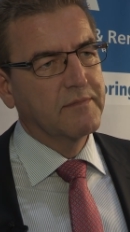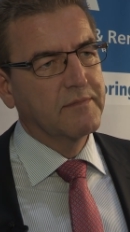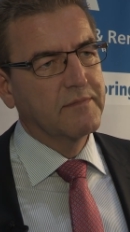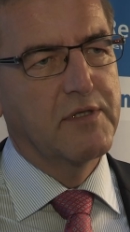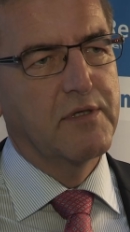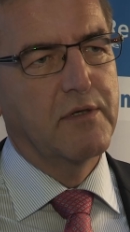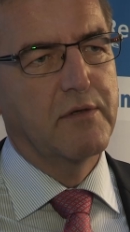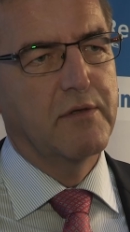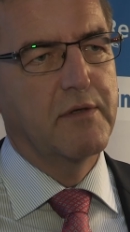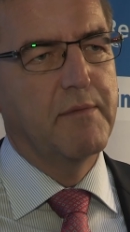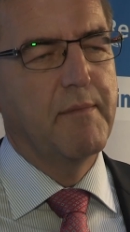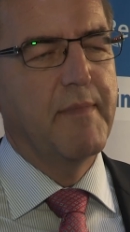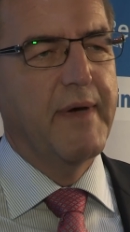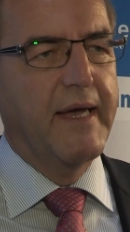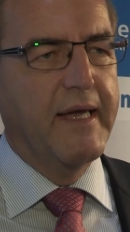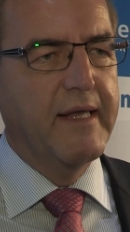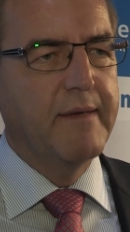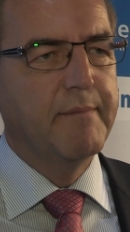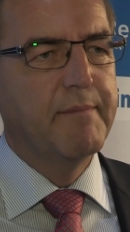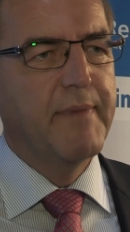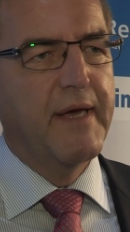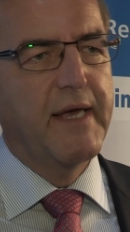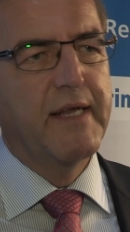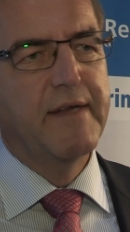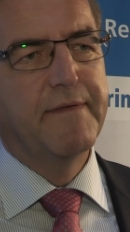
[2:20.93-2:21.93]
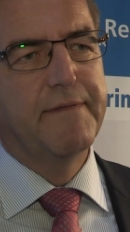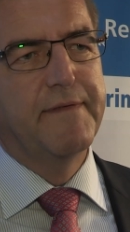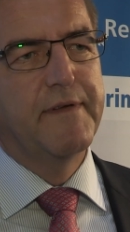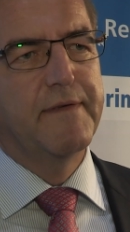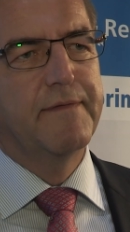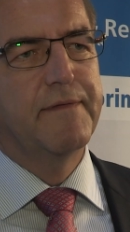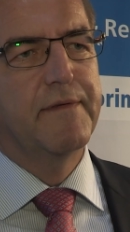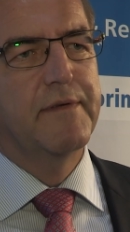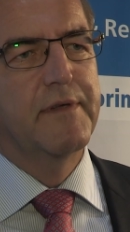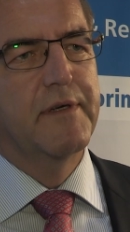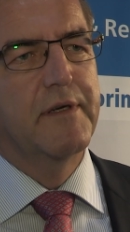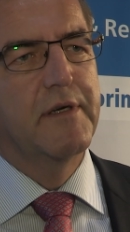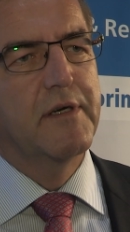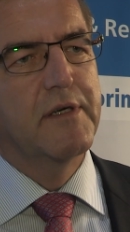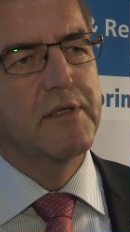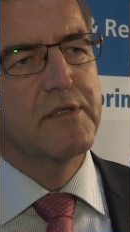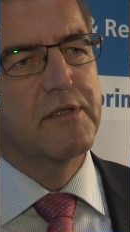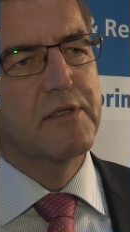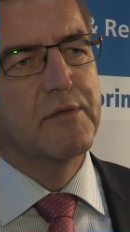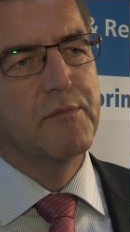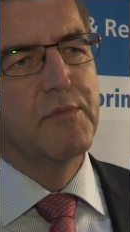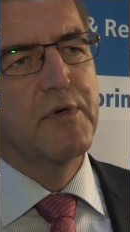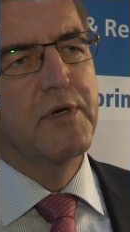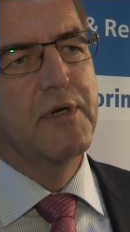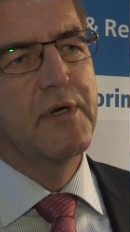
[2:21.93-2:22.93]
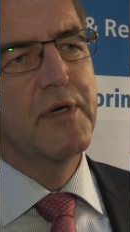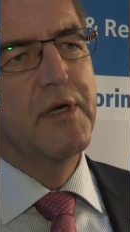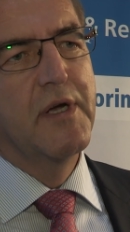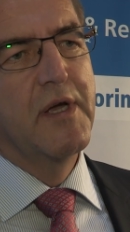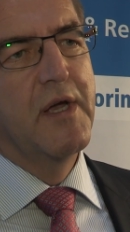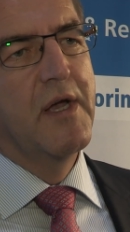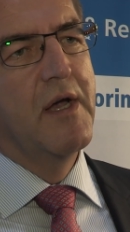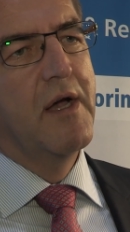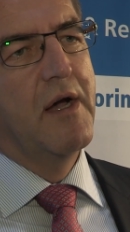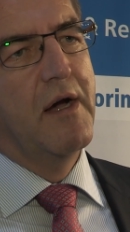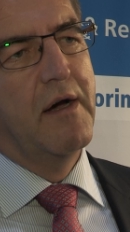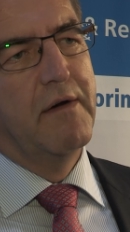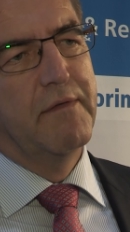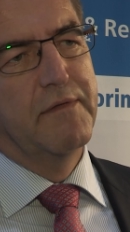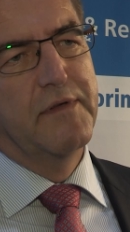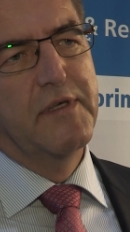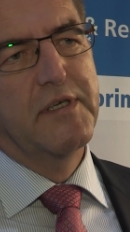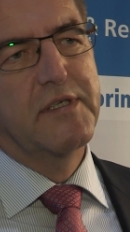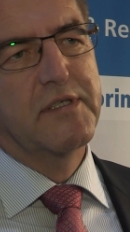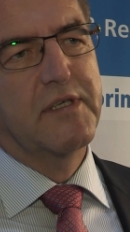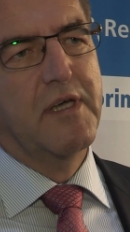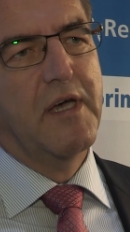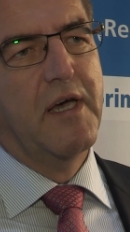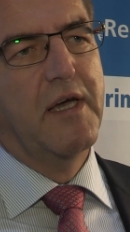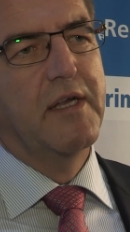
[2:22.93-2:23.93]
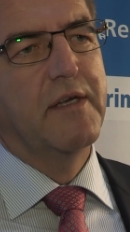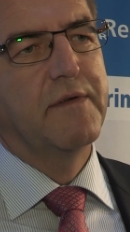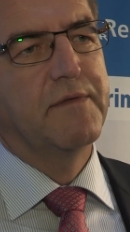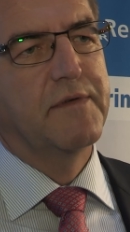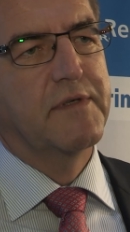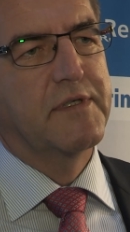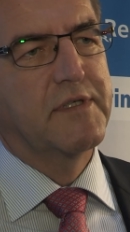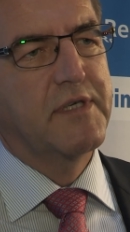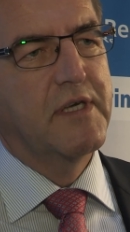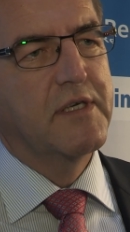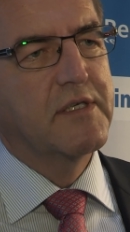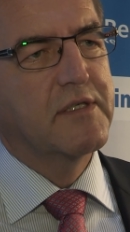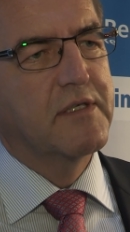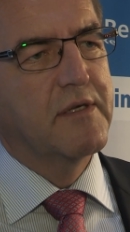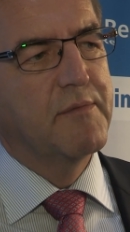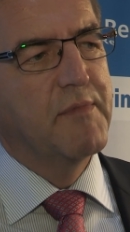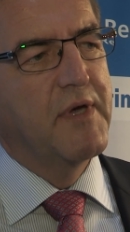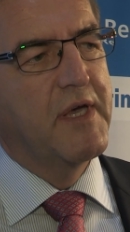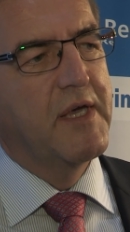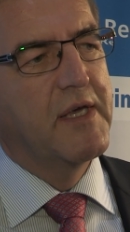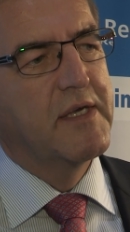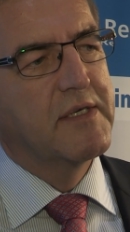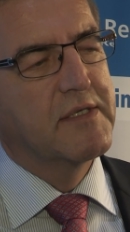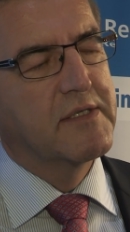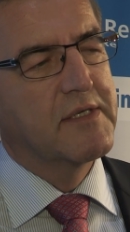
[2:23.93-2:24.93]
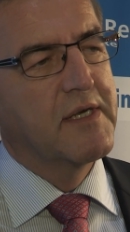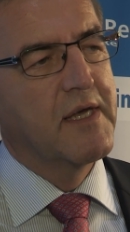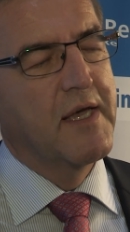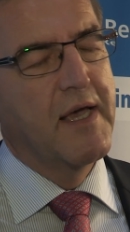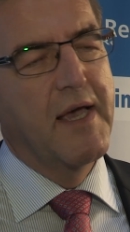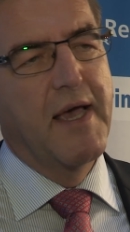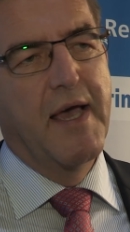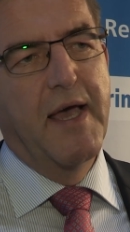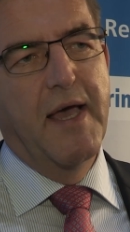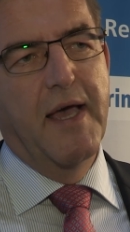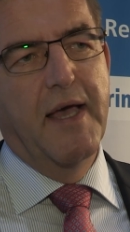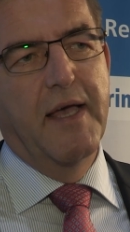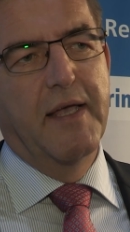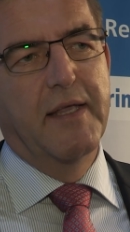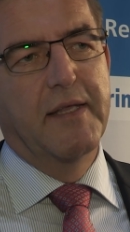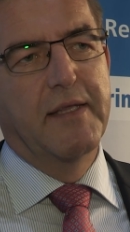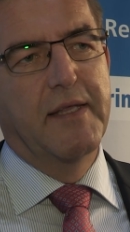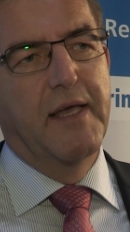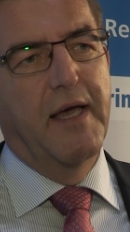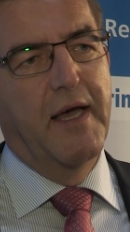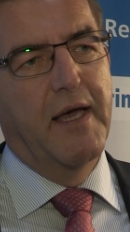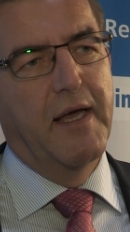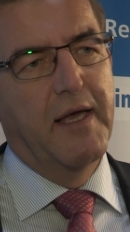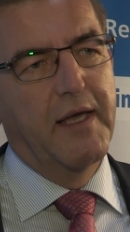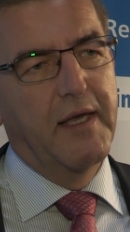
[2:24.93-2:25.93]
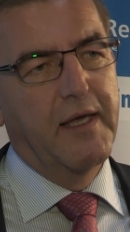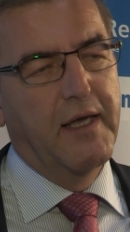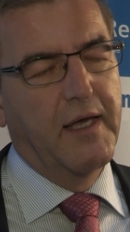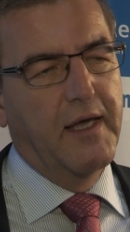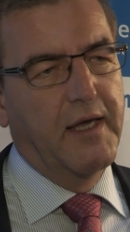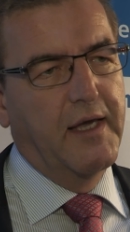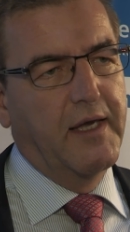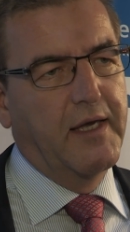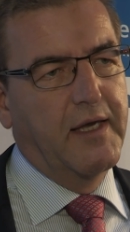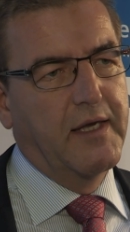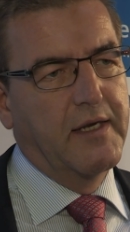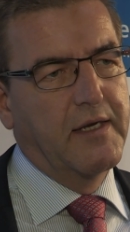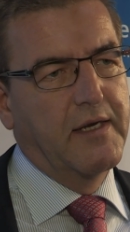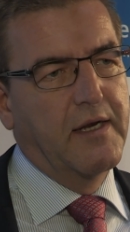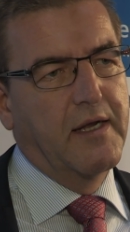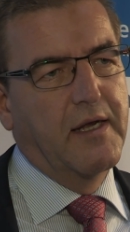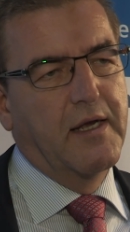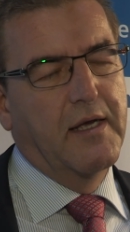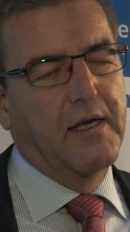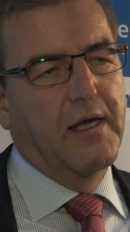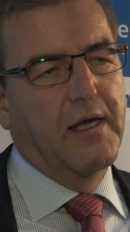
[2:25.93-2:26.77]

So the main benefit for the customer of this kind of a system is that he can